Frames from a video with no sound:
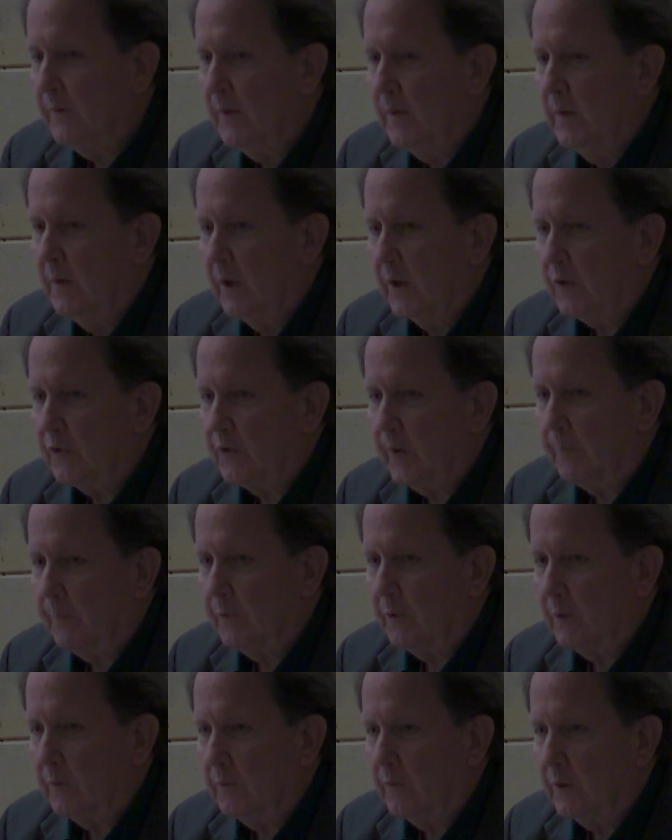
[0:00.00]
except
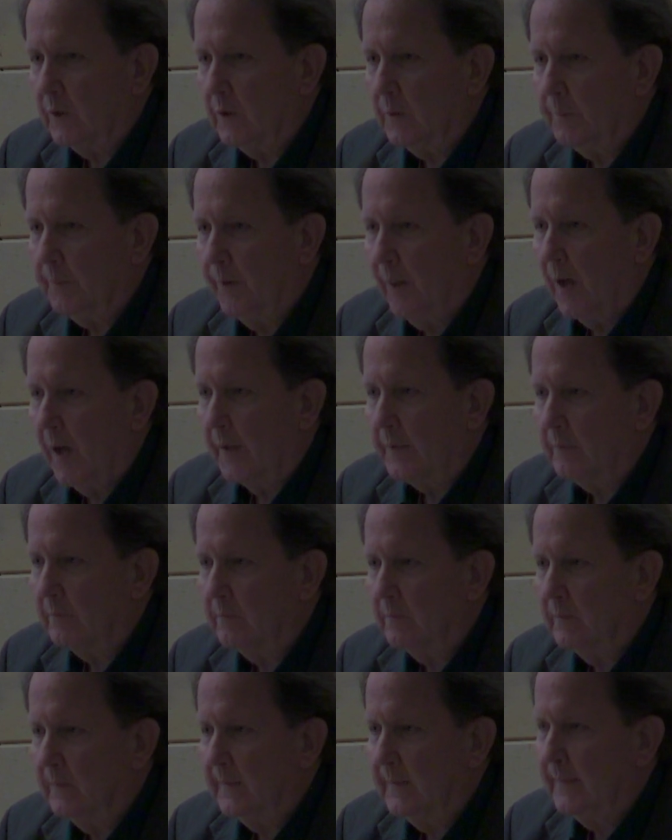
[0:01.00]
that the plot
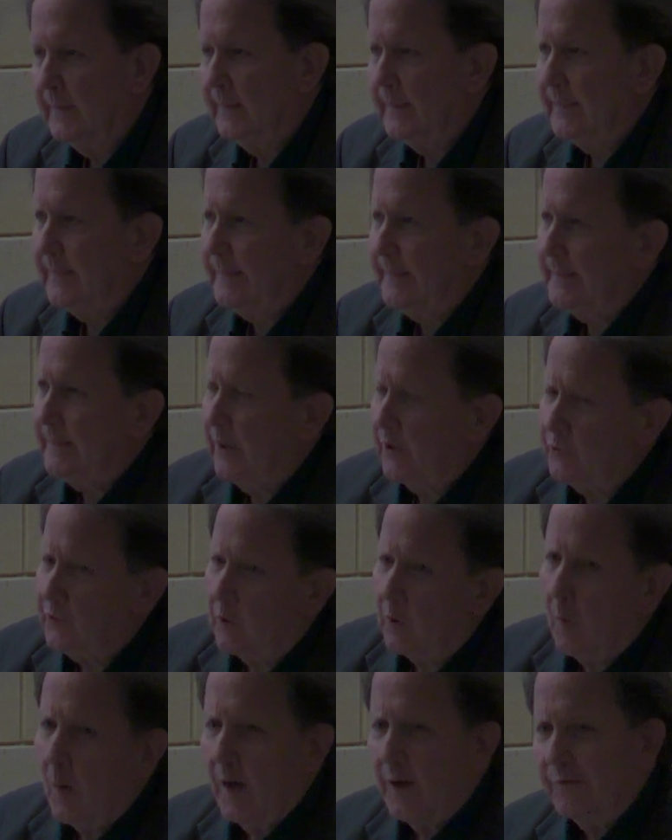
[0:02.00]

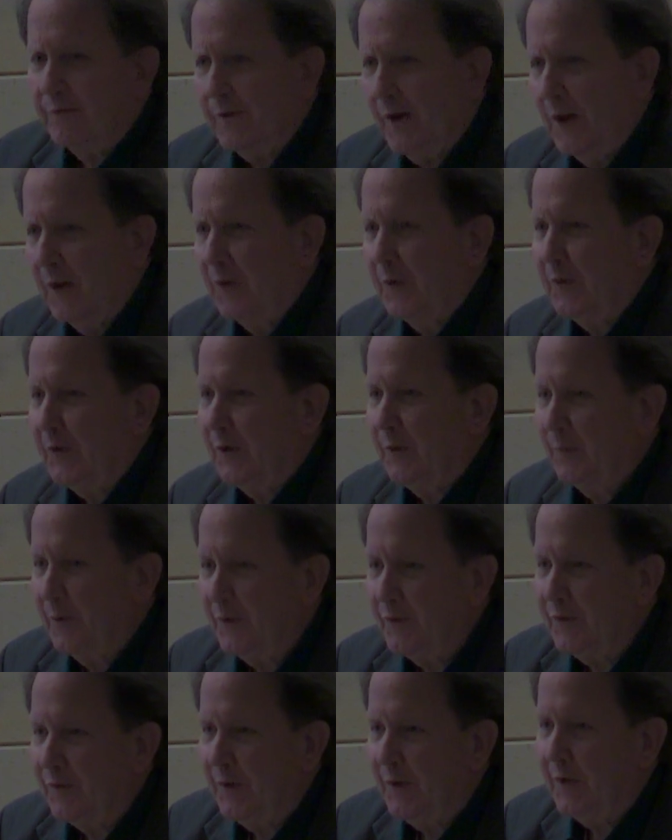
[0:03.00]
doesn't quite follow the
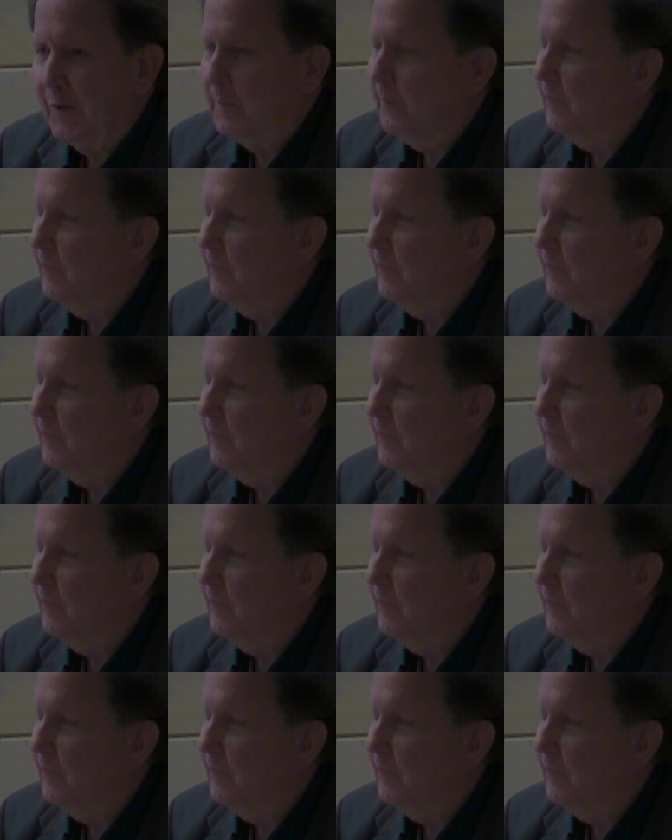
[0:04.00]
original,